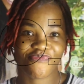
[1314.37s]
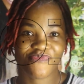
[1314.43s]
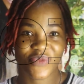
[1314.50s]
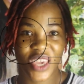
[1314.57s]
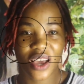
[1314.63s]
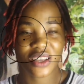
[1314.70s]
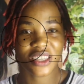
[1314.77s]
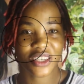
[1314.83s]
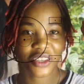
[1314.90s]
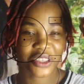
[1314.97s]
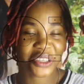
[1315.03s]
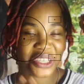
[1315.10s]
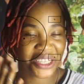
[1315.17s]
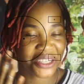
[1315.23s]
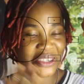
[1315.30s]
Yeah, you can
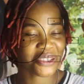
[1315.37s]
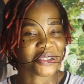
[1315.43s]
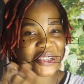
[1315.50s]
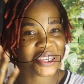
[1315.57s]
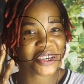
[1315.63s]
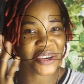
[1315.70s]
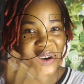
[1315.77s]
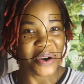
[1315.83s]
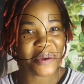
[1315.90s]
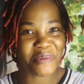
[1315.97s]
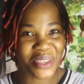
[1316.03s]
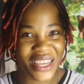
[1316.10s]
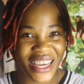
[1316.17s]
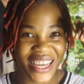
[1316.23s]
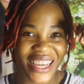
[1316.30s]
see the link up
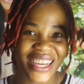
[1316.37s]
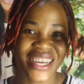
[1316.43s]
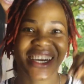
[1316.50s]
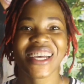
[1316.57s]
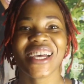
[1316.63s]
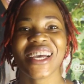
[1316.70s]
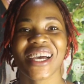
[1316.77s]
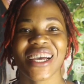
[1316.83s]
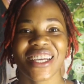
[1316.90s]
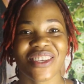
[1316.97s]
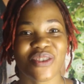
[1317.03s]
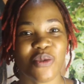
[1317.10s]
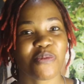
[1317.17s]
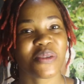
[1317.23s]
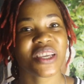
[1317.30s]
there.
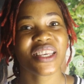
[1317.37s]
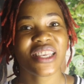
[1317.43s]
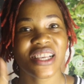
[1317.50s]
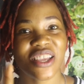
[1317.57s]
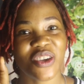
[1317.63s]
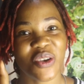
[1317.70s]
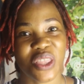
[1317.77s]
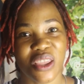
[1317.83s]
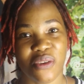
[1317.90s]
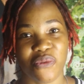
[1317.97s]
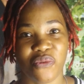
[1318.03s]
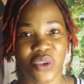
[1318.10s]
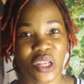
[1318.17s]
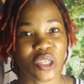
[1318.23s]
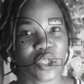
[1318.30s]
So please click on that
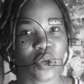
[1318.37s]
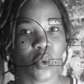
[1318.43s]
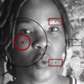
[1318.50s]
video,